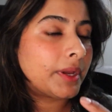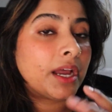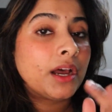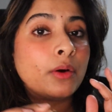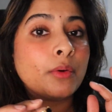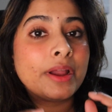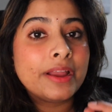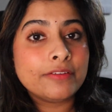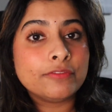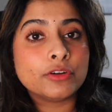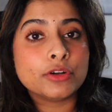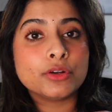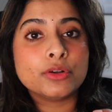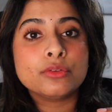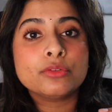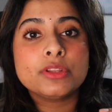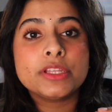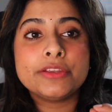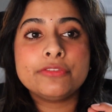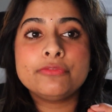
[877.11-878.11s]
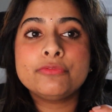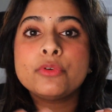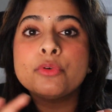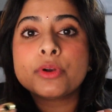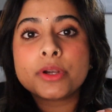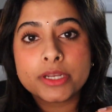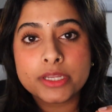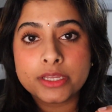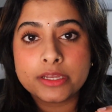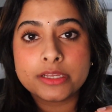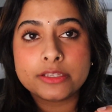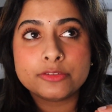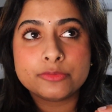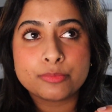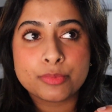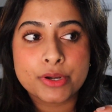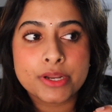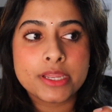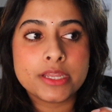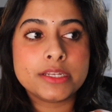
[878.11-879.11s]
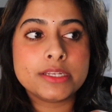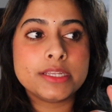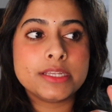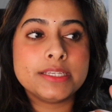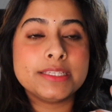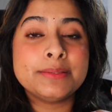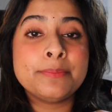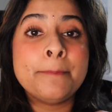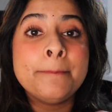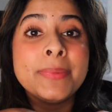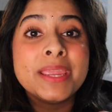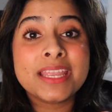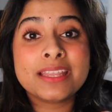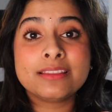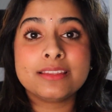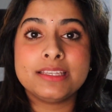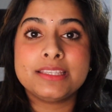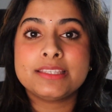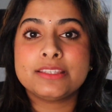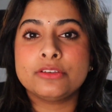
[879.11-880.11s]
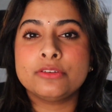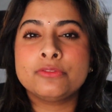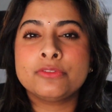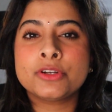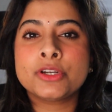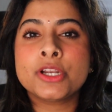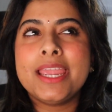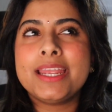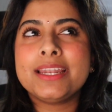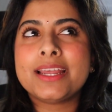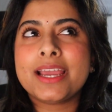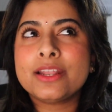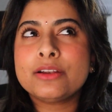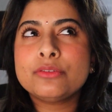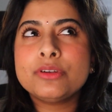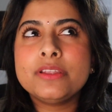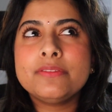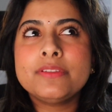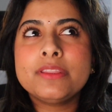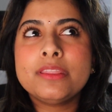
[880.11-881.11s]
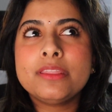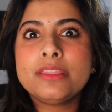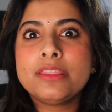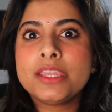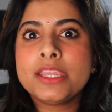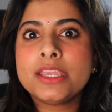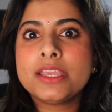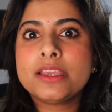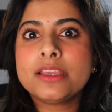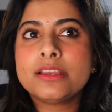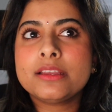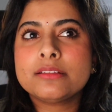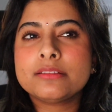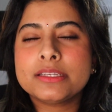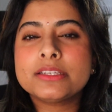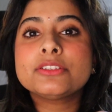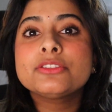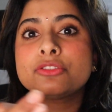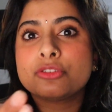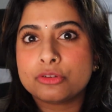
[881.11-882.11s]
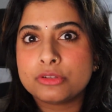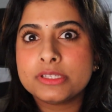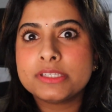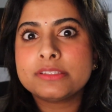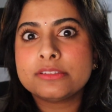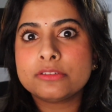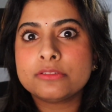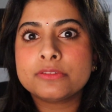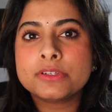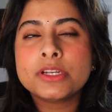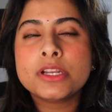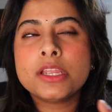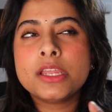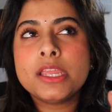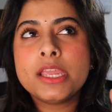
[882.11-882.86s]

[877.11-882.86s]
However, Leiforia's brand is mainly silver, and I don't even think, like sterling silver,